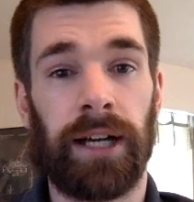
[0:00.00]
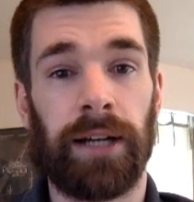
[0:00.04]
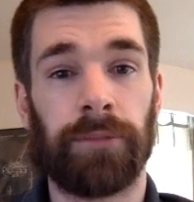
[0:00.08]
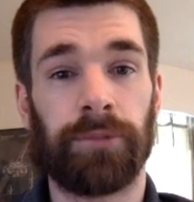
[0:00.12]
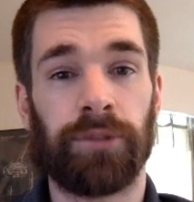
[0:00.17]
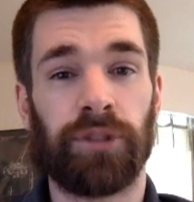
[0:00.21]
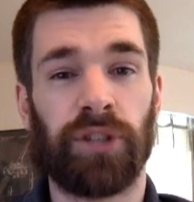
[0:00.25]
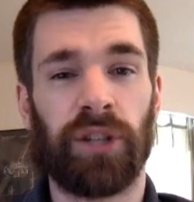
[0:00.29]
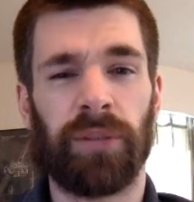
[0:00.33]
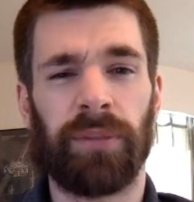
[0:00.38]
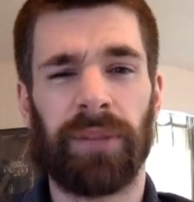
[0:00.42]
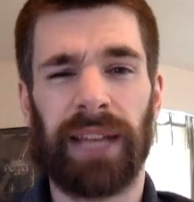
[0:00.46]

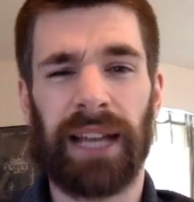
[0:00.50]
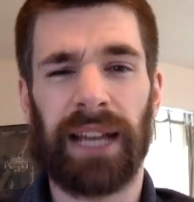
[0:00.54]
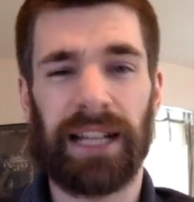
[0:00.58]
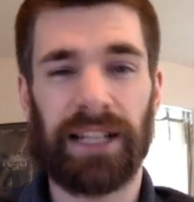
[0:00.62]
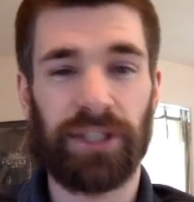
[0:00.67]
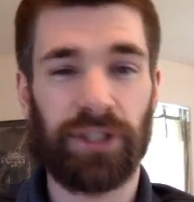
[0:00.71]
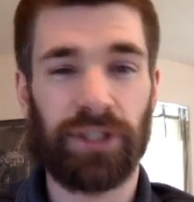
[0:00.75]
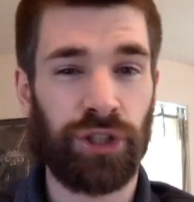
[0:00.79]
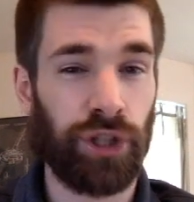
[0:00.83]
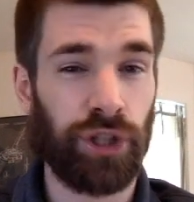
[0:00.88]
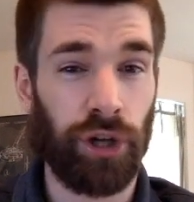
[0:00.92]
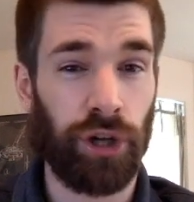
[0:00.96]
So I'm not
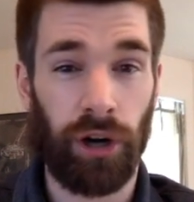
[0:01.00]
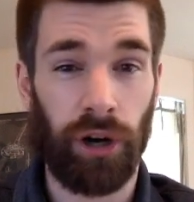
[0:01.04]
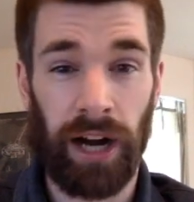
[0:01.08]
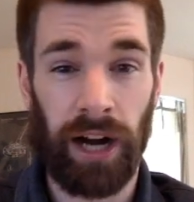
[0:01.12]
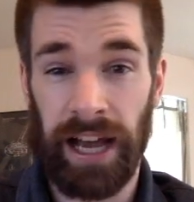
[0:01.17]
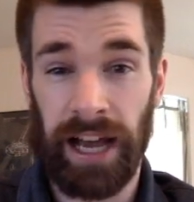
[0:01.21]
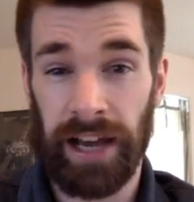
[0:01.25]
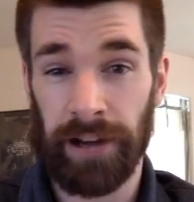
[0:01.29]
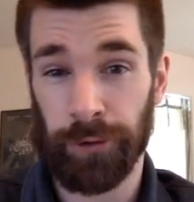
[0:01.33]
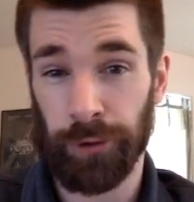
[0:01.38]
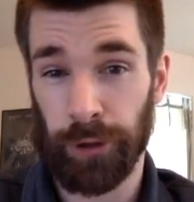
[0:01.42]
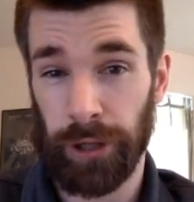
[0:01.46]
sure
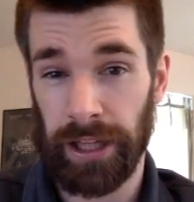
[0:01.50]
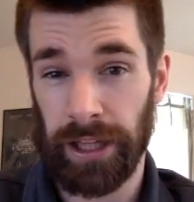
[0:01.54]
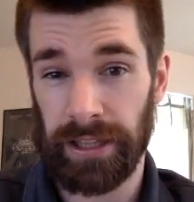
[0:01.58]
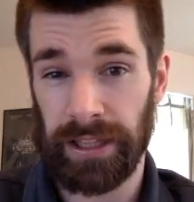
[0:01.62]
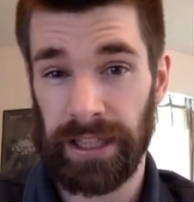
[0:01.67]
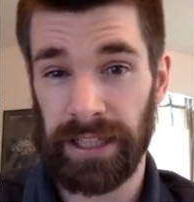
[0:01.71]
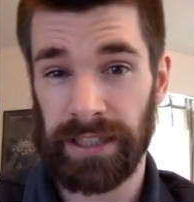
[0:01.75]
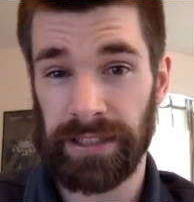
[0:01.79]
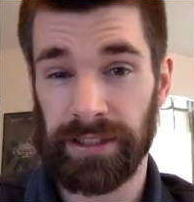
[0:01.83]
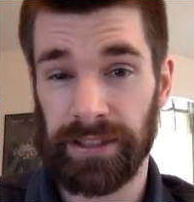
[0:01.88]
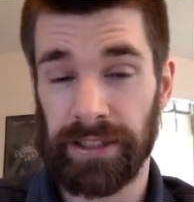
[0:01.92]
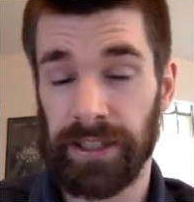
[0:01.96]
how that
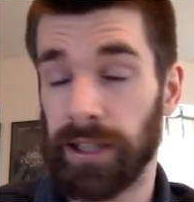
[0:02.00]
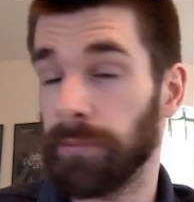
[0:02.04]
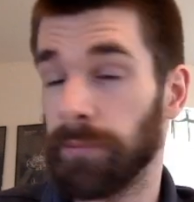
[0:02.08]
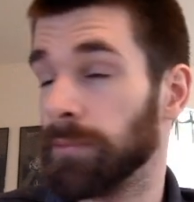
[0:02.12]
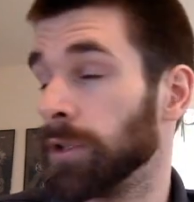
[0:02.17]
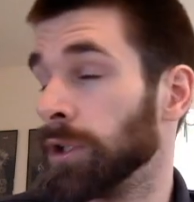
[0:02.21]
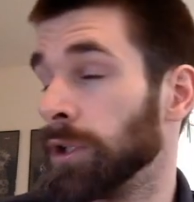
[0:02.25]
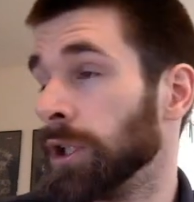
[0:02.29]
lines up.